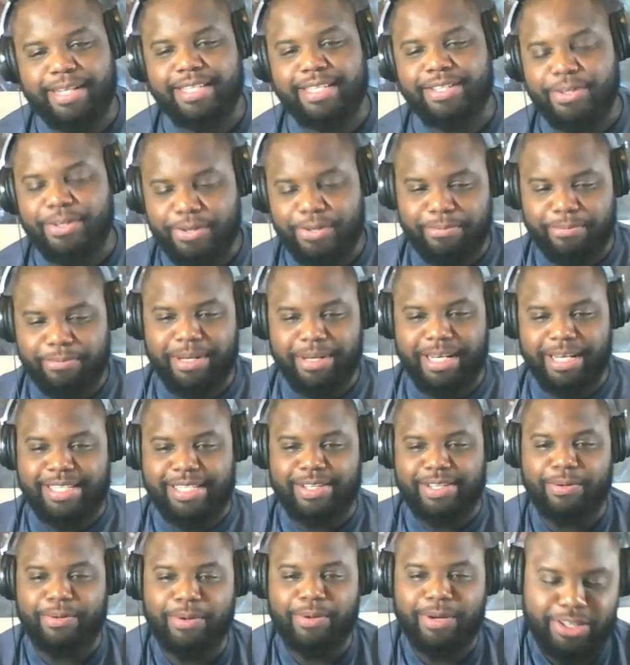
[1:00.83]
but it's new to me,
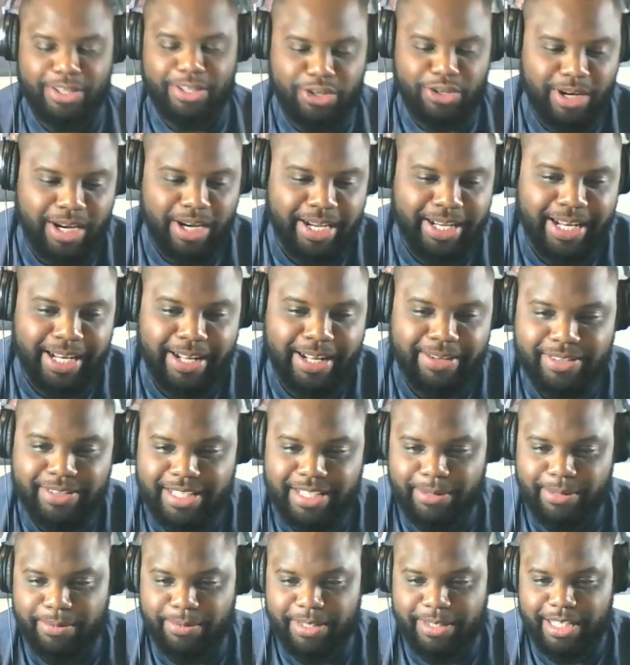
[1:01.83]
so I wanted to try it out and
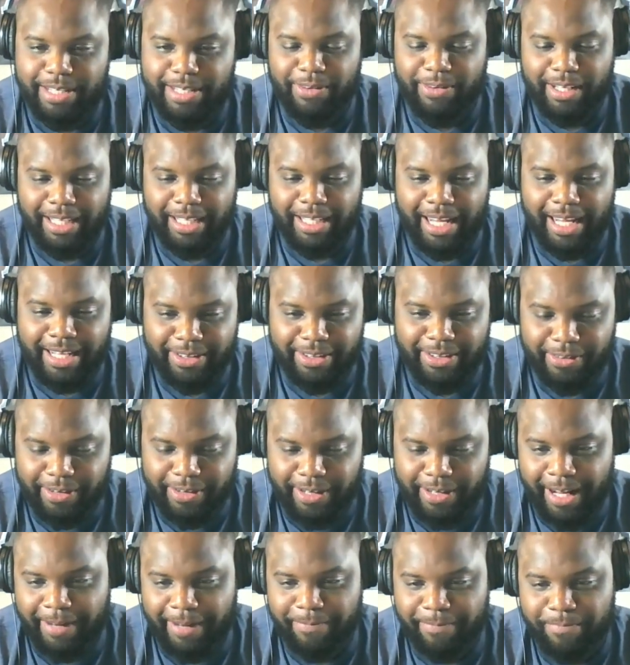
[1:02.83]
see see if I liked it or
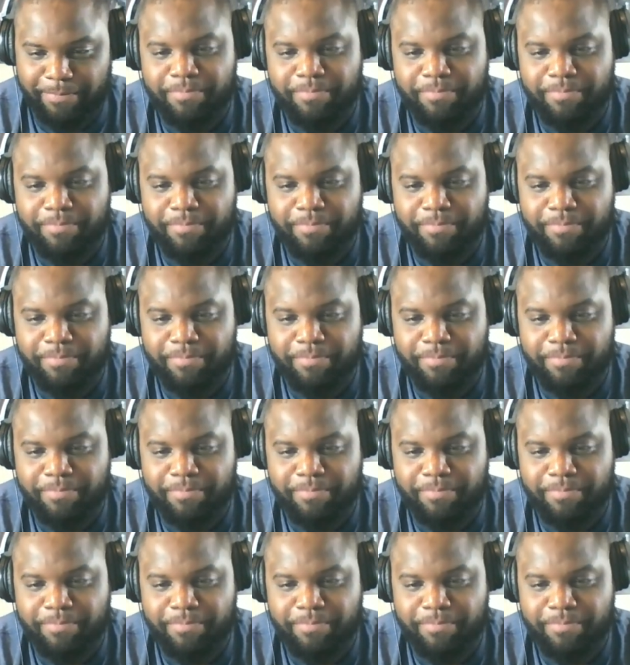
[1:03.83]
not.